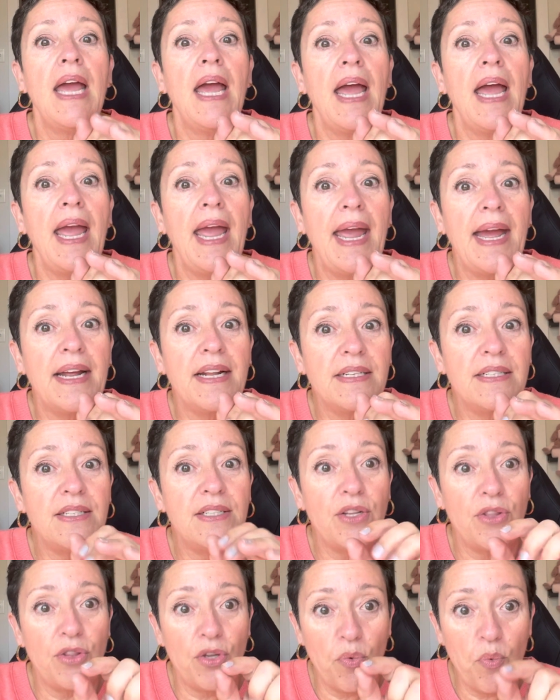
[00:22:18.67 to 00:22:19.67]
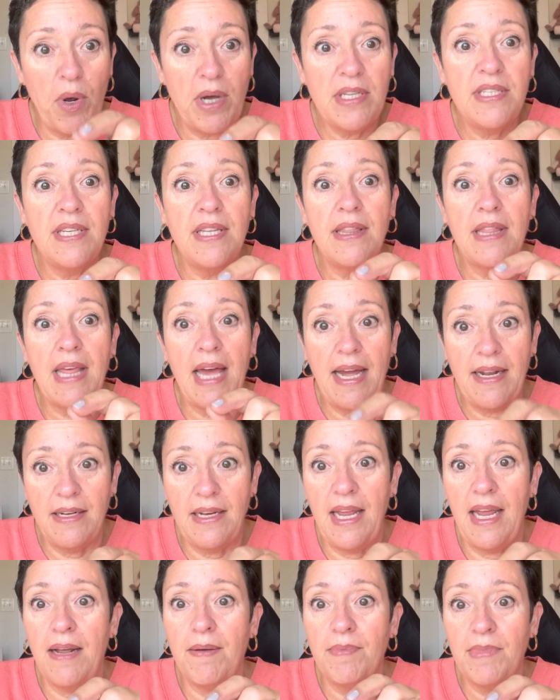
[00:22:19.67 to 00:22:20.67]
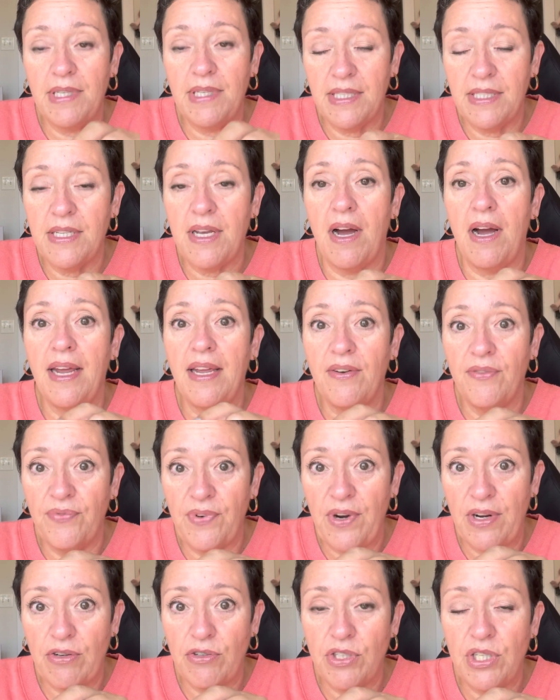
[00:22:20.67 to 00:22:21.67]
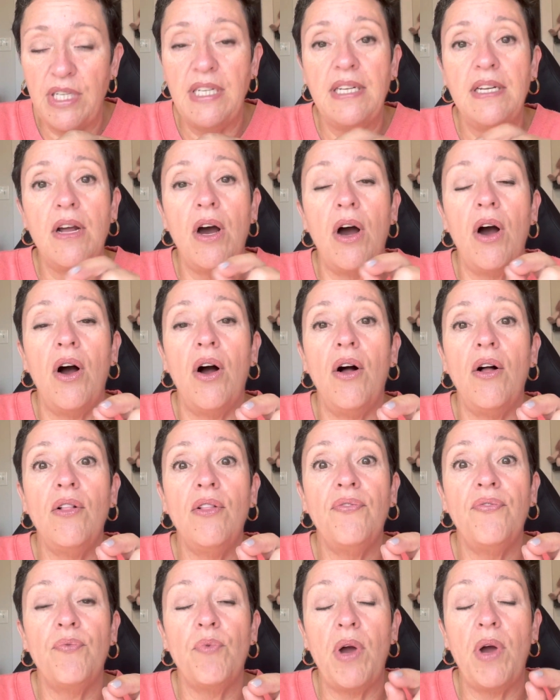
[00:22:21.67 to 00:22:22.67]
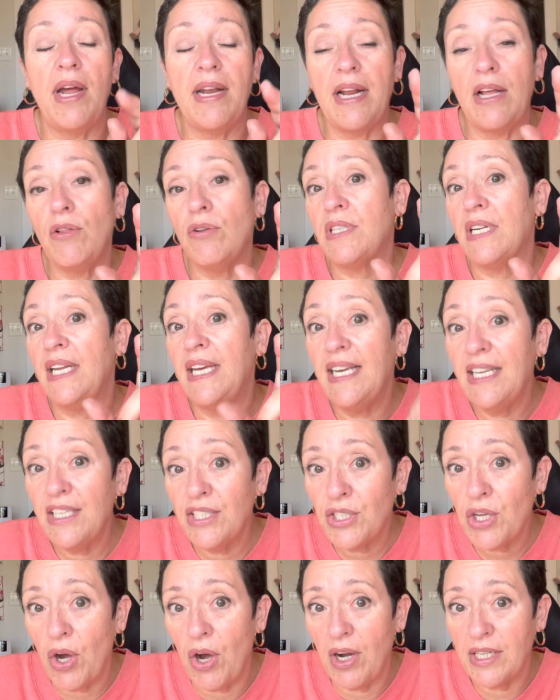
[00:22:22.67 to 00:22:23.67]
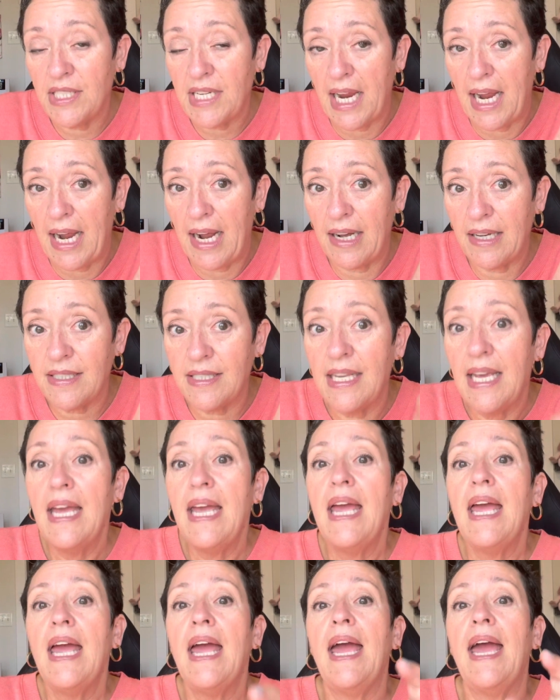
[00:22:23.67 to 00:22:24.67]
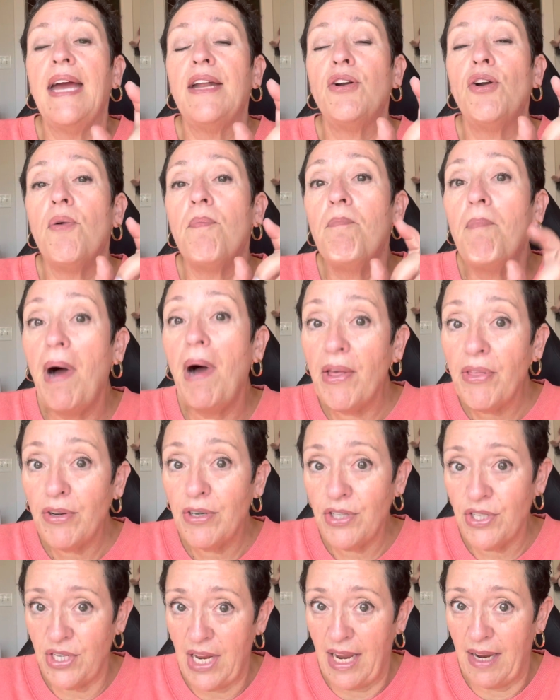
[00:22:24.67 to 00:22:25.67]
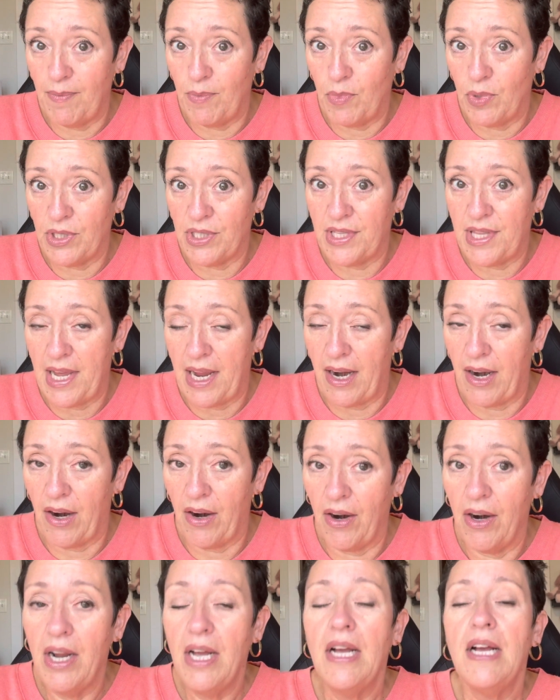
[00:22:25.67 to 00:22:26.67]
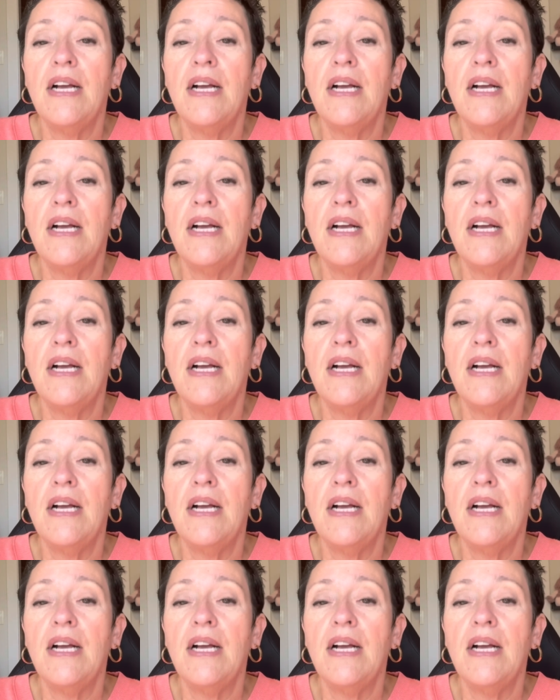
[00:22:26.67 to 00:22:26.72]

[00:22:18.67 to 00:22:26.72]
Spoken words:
And there was that name, this guy in Fredericton, and I looked at his contacts, and her mother's name was there.